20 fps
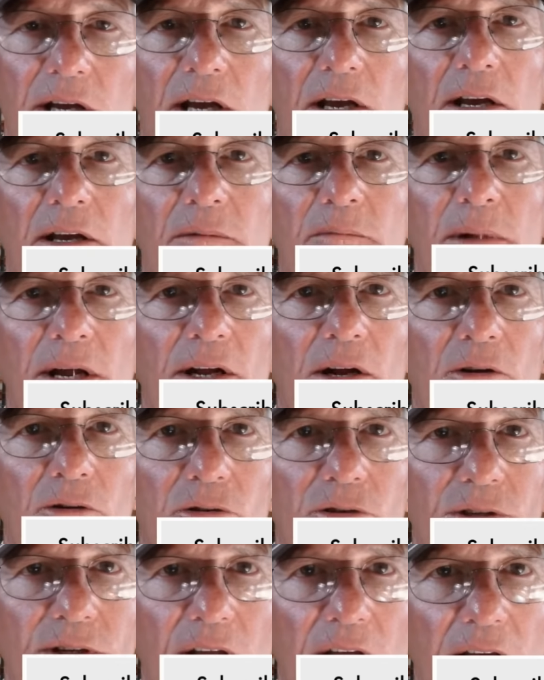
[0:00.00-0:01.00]
and make a
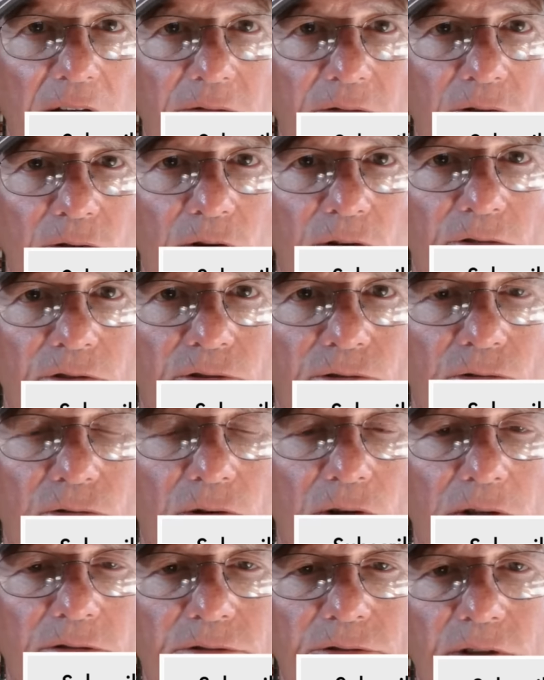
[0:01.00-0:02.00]
good day of it offshore.